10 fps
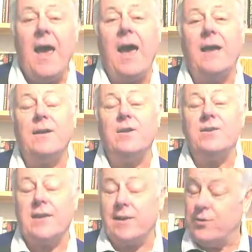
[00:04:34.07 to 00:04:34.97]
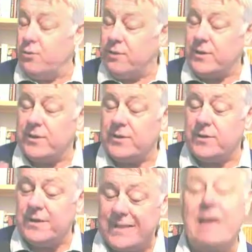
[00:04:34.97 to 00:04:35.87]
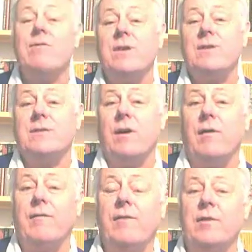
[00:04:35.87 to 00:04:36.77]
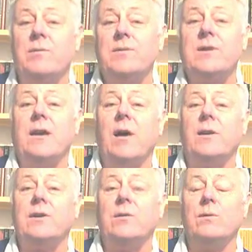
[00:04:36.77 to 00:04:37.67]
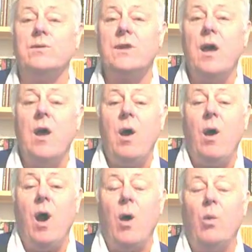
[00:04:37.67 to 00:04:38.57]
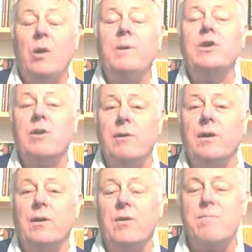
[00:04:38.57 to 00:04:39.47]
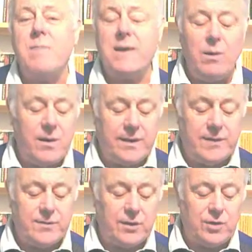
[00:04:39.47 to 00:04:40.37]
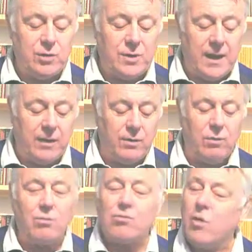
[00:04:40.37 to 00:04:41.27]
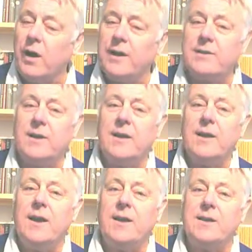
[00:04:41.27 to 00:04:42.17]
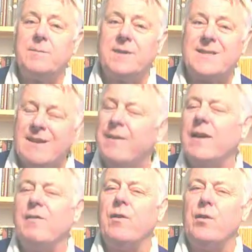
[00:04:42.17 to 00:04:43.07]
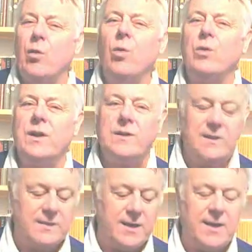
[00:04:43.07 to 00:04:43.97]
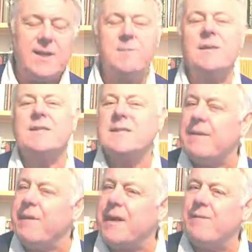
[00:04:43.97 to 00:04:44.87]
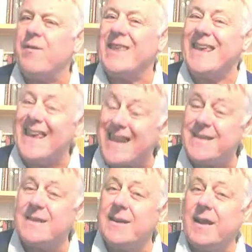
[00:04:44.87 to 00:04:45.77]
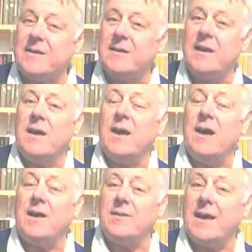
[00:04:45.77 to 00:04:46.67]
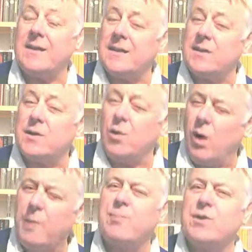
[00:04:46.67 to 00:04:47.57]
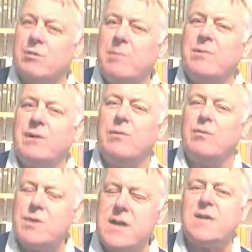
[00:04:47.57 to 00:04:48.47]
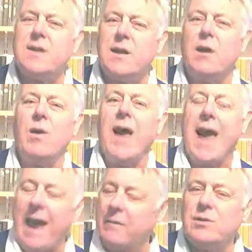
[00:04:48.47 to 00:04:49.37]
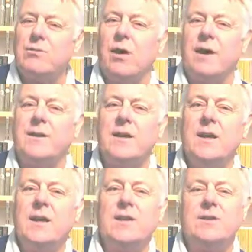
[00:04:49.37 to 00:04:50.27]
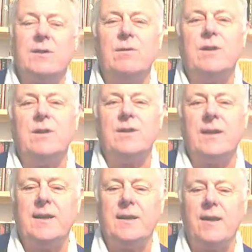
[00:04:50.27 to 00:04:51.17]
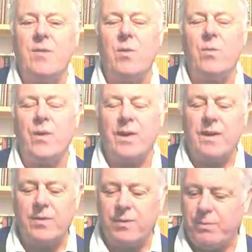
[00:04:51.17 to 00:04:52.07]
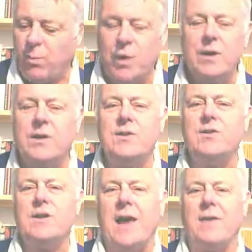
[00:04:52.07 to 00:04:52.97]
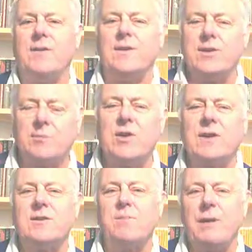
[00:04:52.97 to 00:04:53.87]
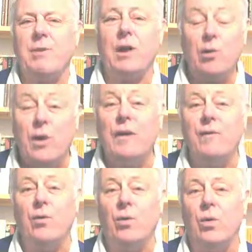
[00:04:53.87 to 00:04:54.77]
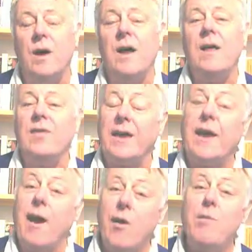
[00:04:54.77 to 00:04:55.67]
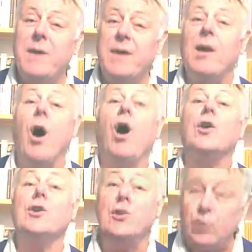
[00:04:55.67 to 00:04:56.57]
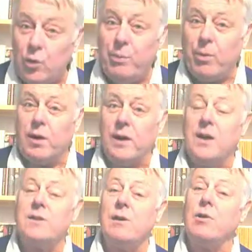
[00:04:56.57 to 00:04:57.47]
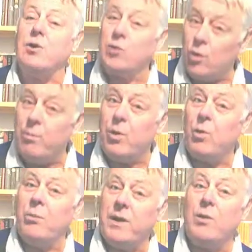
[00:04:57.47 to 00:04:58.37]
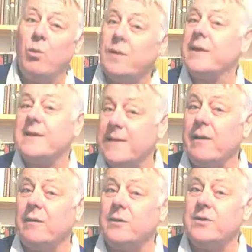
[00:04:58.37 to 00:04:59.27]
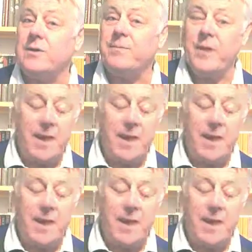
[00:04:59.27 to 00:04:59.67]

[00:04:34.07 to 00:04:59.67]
And say during this series of films and articles, we'll be showing you the many ways that you can write specifically for an audience, specifically for the internet, and that is quite prescriptive. You need to know how to write so that the words and the subjects that people are looking for, they home in on your book, so your book will be the one that sells.